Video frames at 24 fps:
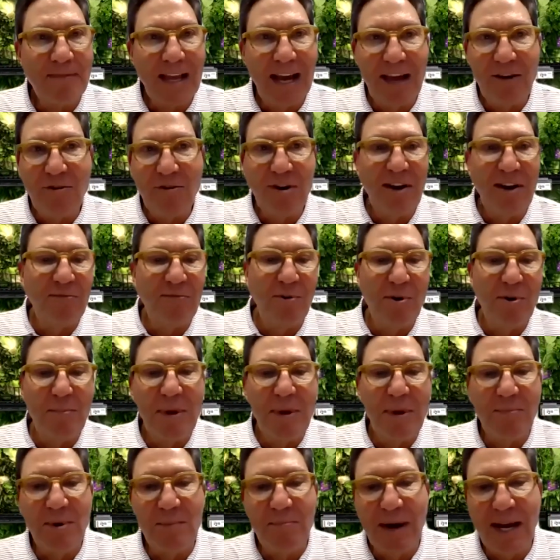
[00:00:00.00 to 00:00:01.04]
I don't ever
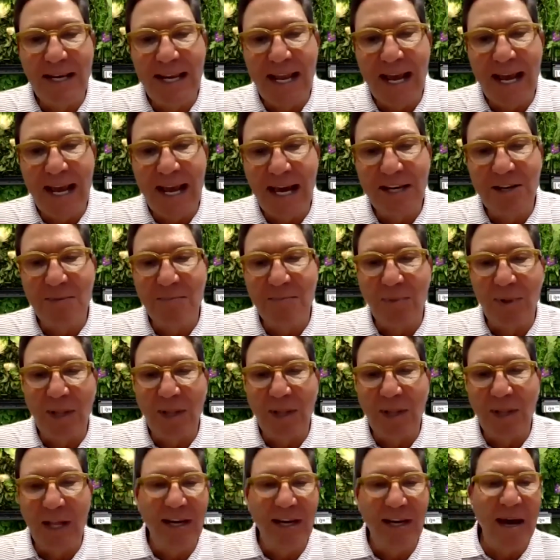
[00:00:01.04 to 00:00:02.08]
remember my dad
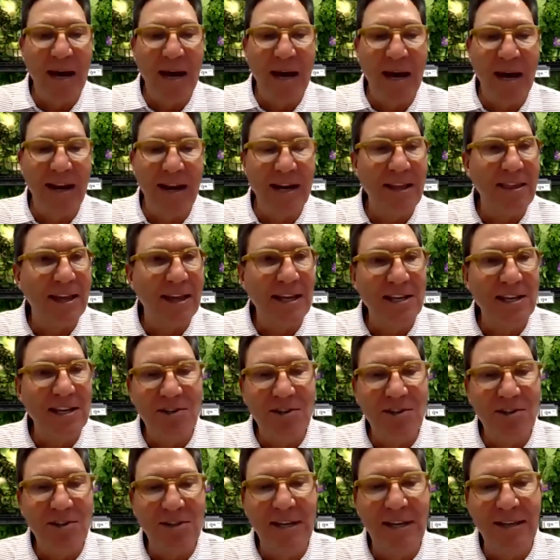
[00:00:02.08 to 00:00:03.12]
complaining about anything. He
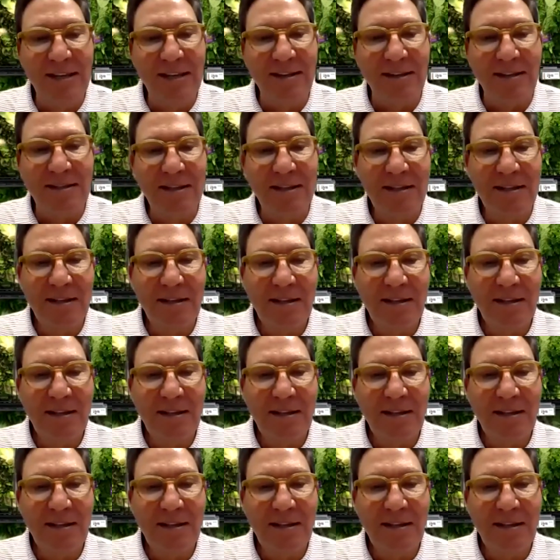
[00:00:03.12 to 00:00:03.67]
just didn't.